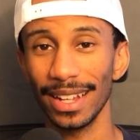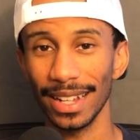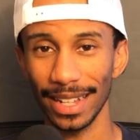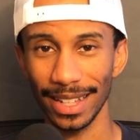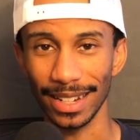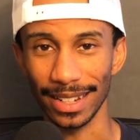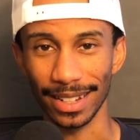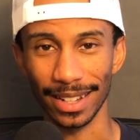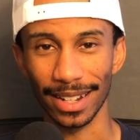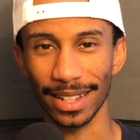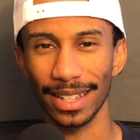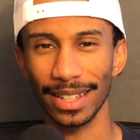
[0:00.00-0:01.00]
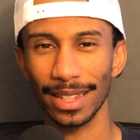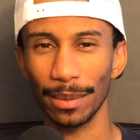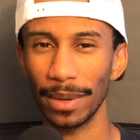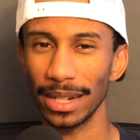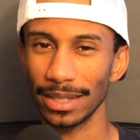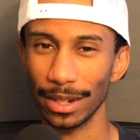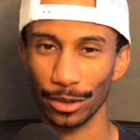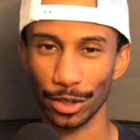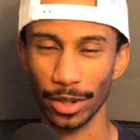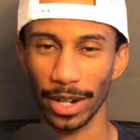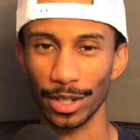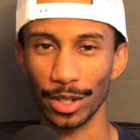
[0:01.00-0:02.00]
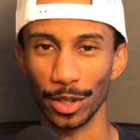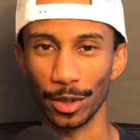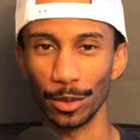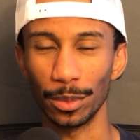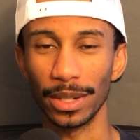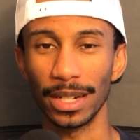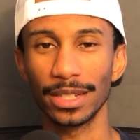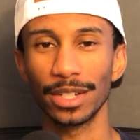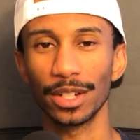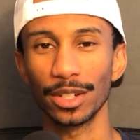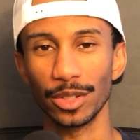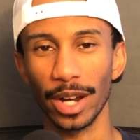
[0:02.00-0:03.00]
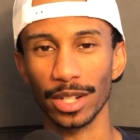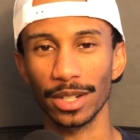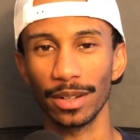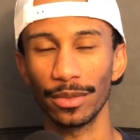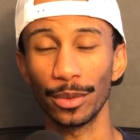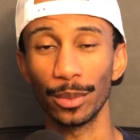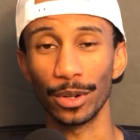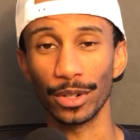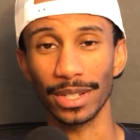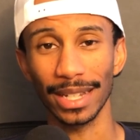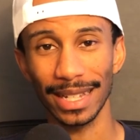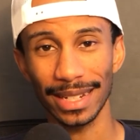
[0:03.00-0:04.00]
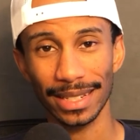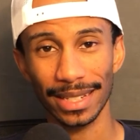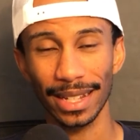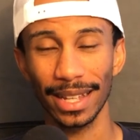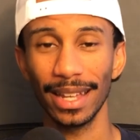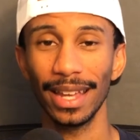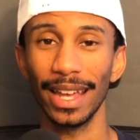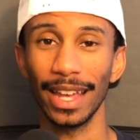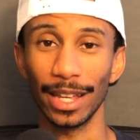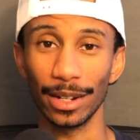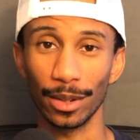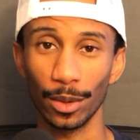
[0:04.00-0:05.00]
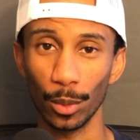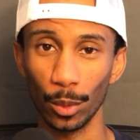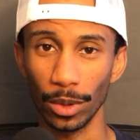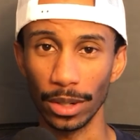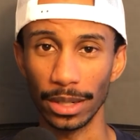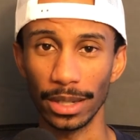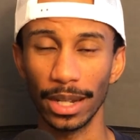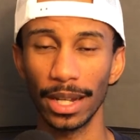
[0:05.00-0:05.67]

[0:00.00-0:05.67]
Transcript: It'd. And again, that might sound strange to you, but it's a contraction of the words it and would.